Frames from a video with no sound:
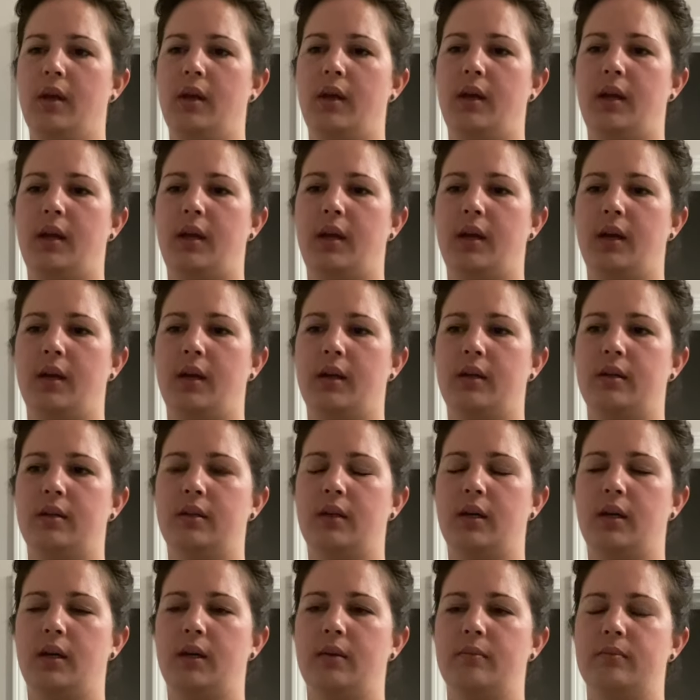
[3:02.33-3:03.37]
and
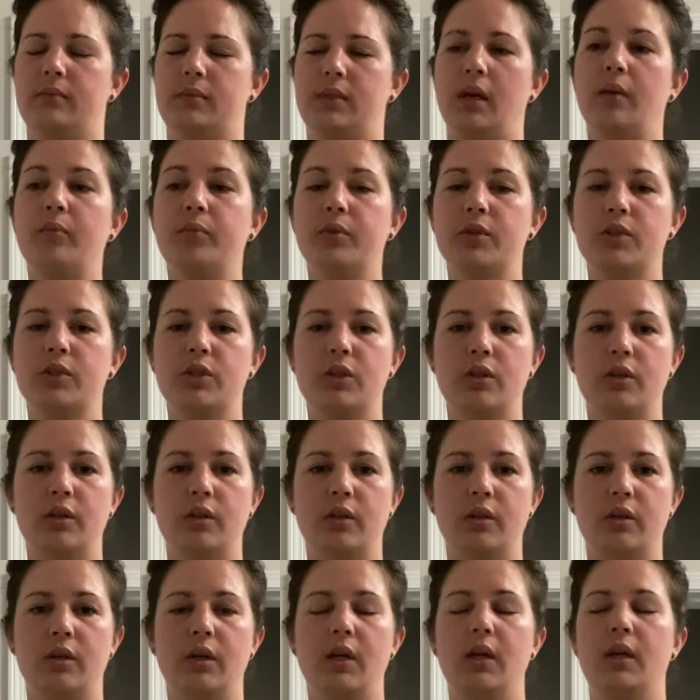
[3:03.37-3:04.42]

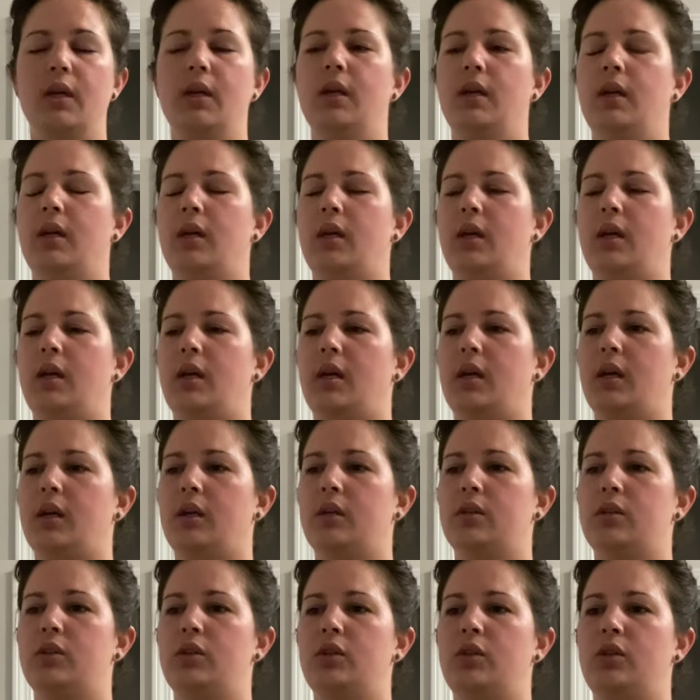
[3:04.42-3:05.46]
temperature.
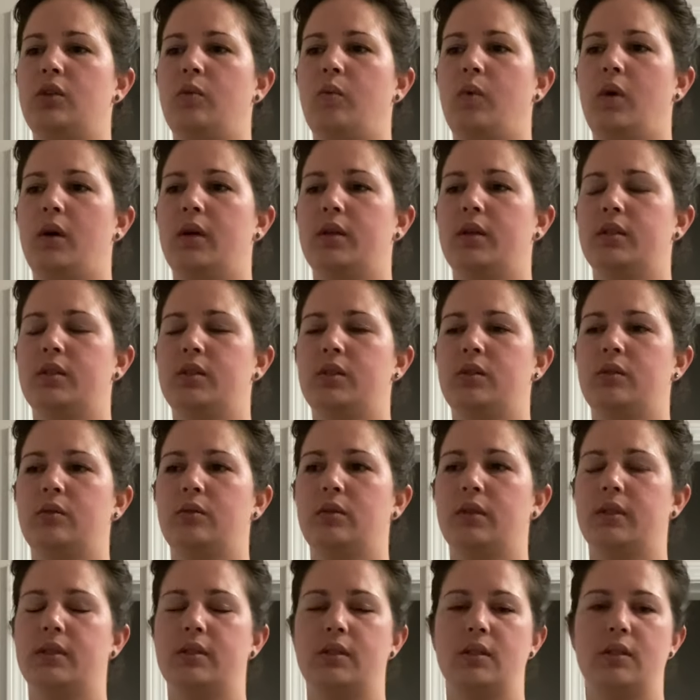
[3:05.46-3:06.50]
And you want to
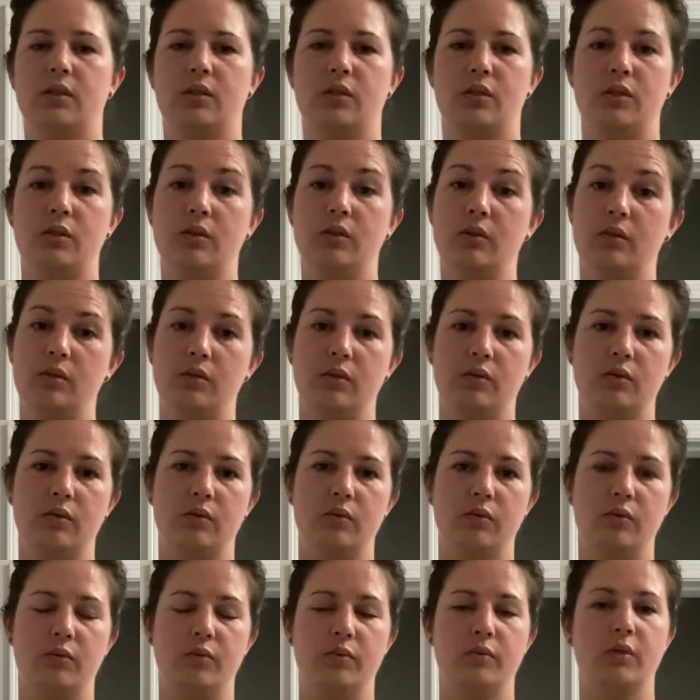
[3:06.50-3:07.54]
listen
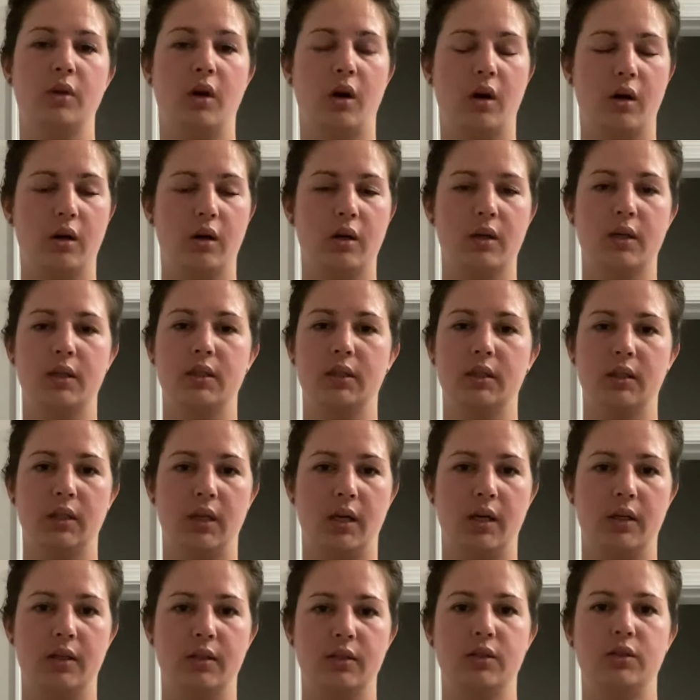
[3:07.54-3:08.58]
to the heart and
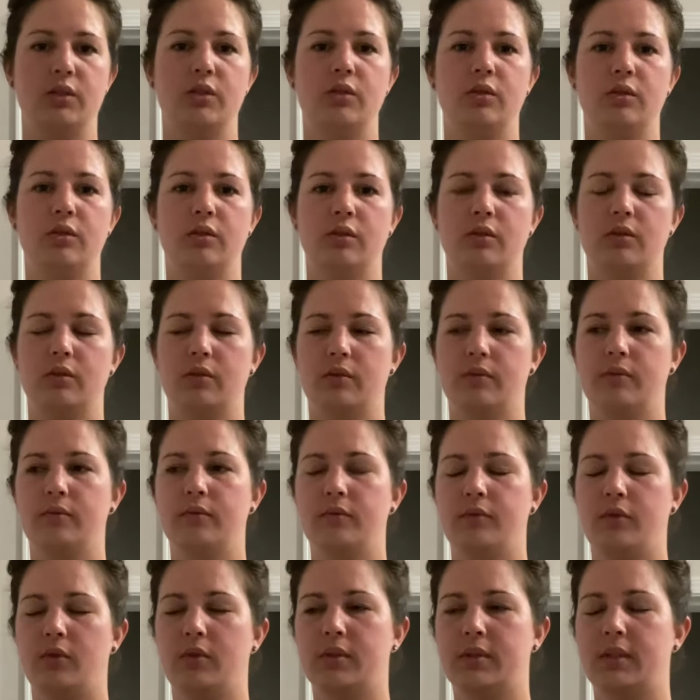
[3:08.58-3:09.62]
lungs, do your
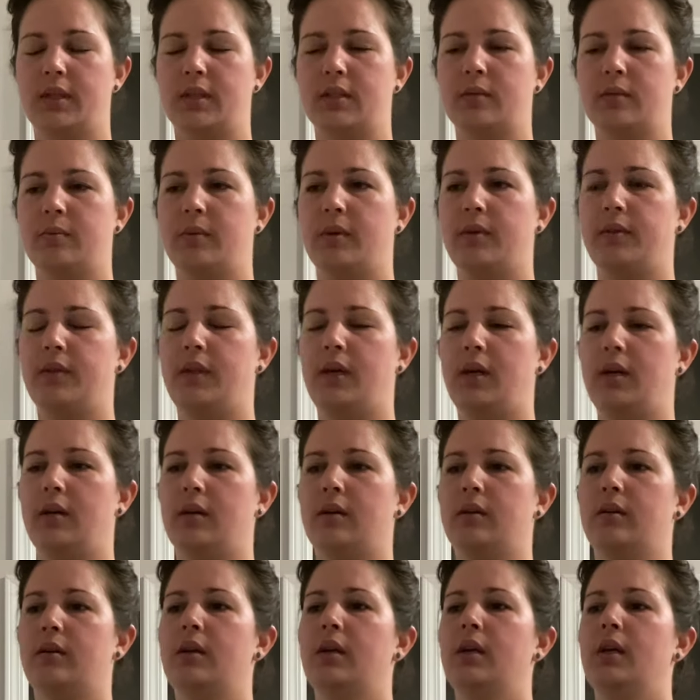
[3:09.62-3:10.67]
full assessment
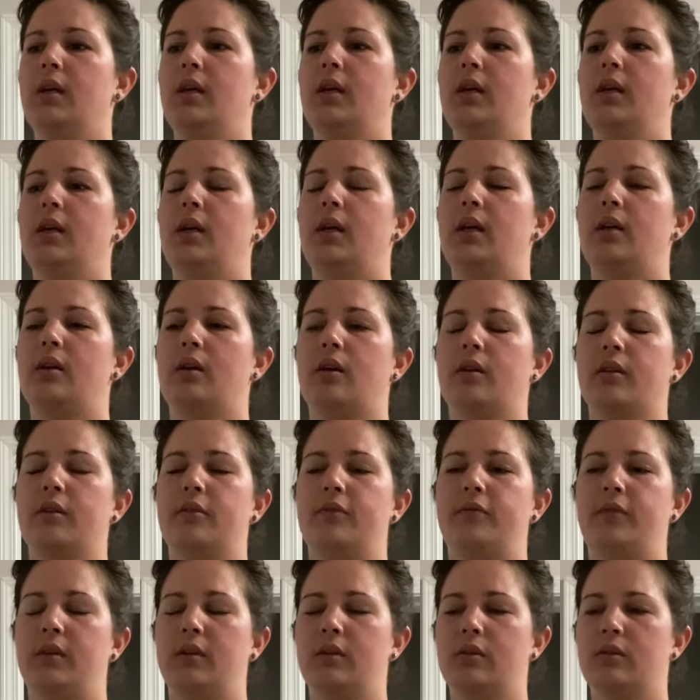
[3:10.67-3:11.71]
there. In all the
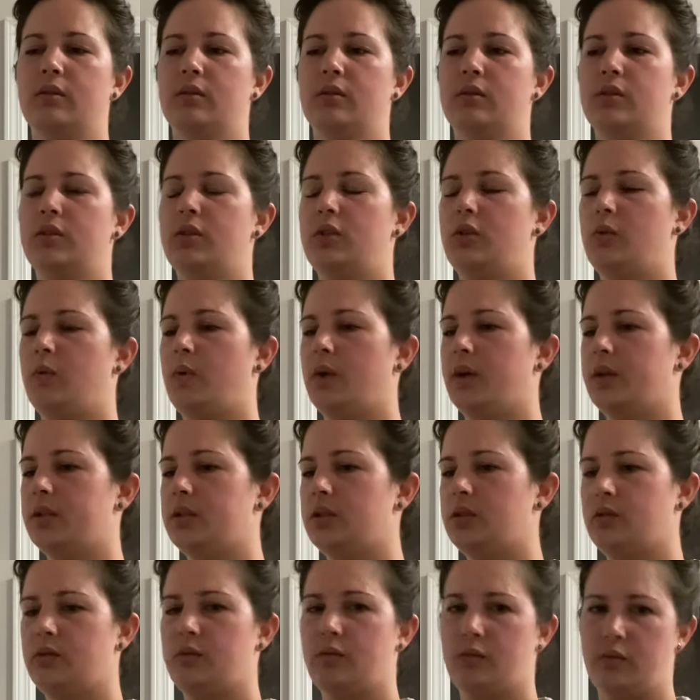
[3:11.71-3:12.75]
fields, you want
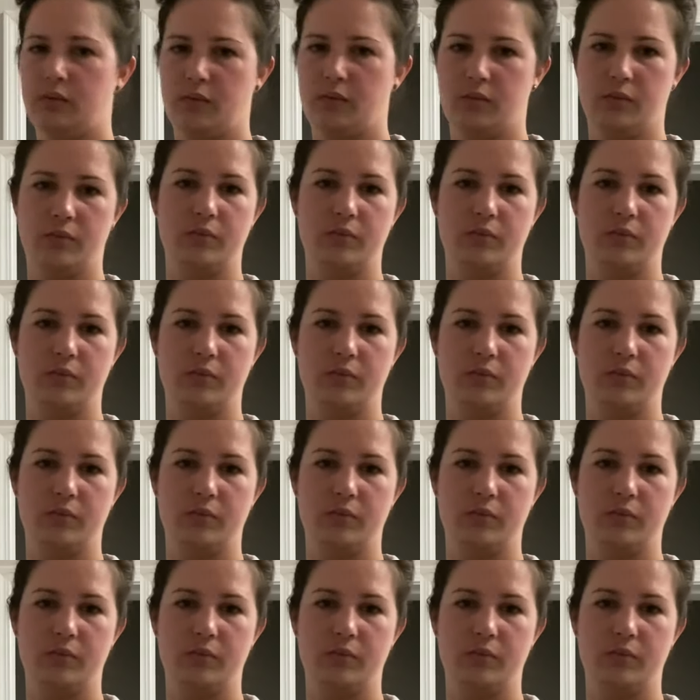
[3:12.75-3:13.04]
to